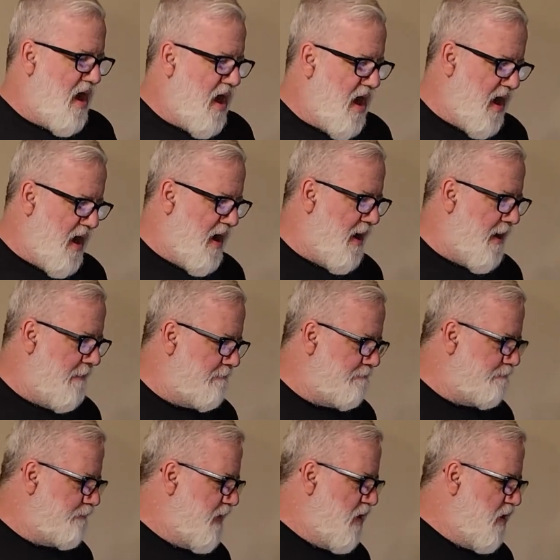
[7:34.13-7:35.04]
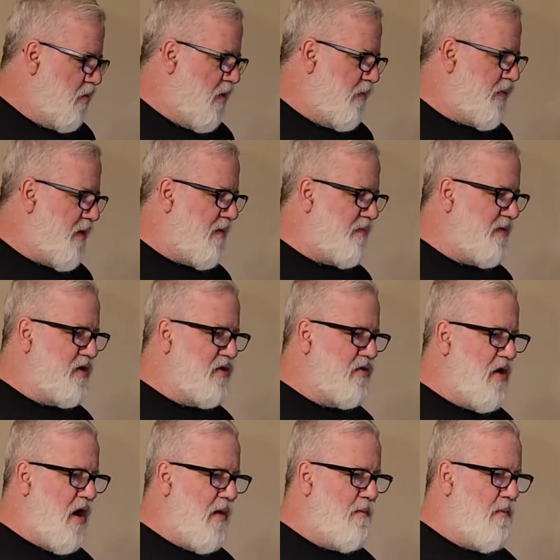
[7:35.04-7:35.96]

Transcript: We'll probably do a